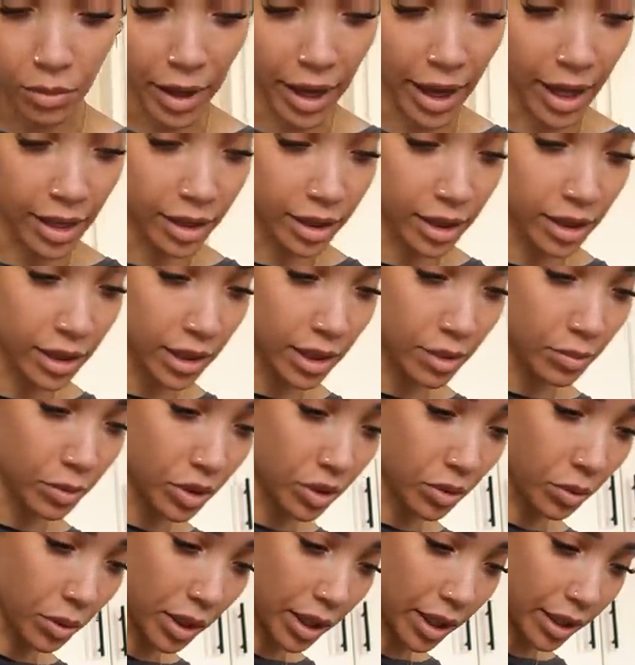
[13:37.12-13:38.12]
balance
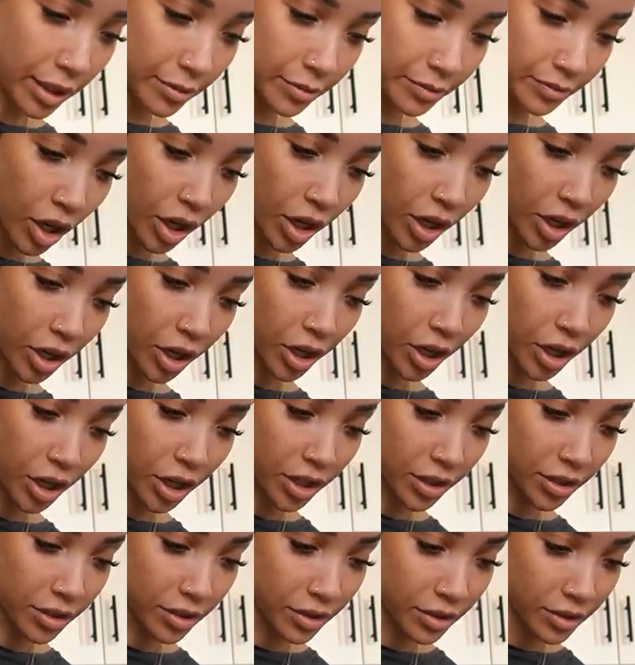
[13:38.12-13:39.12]
between
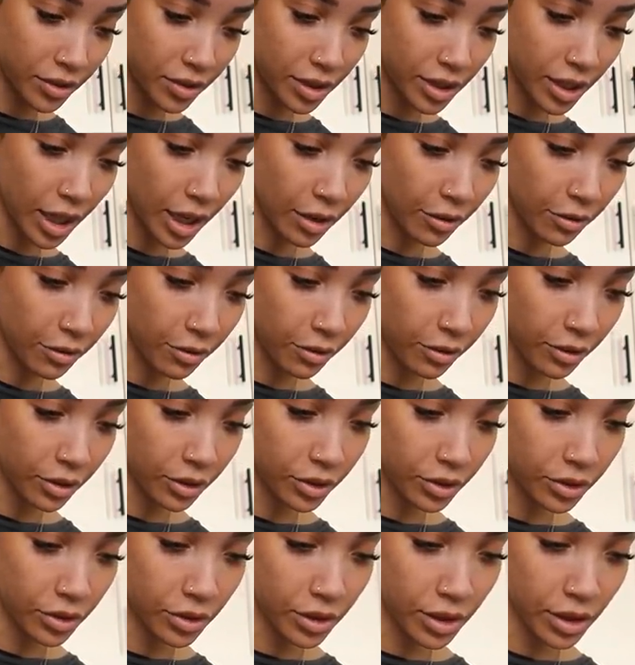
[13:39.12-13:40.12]
her safe
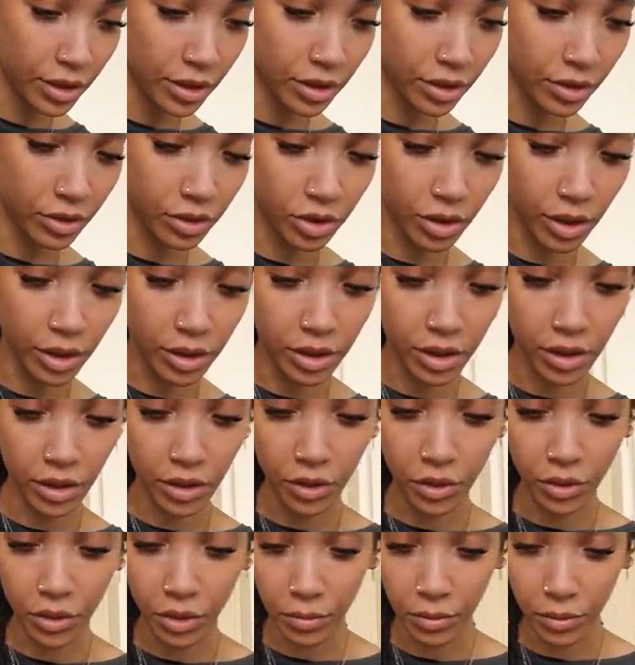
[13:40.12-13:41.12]
foods and still trying to
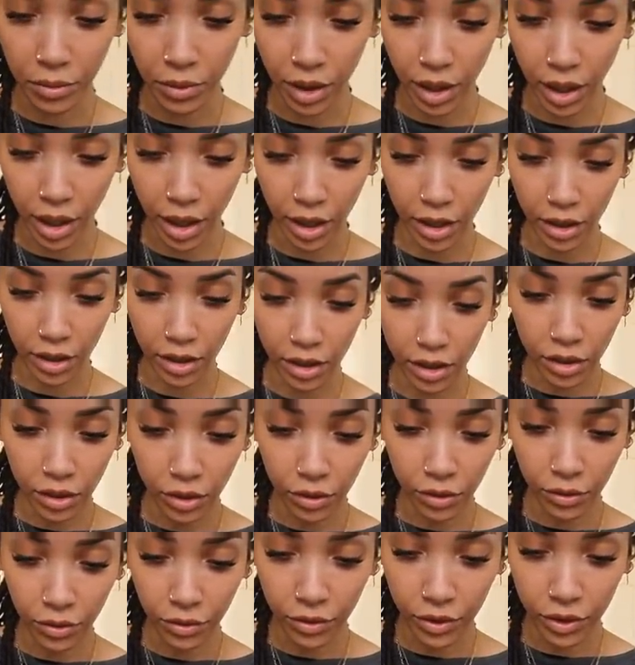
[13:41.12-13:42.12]
incorporate
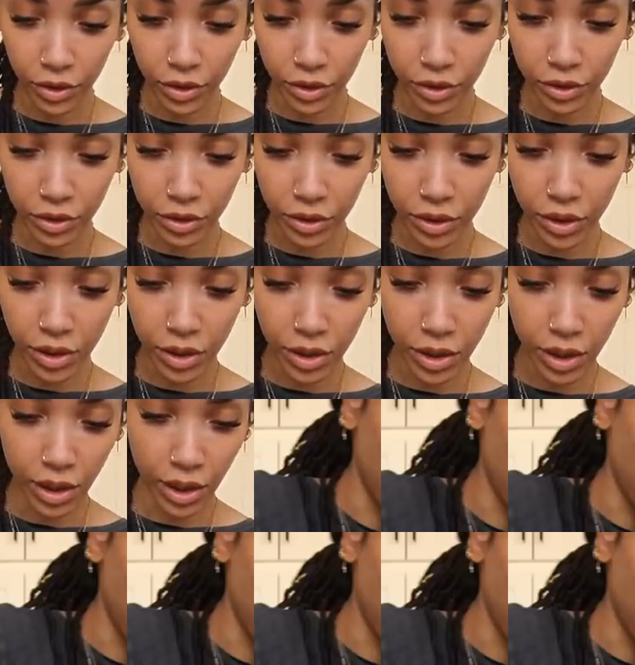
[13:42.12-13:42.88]
new foods.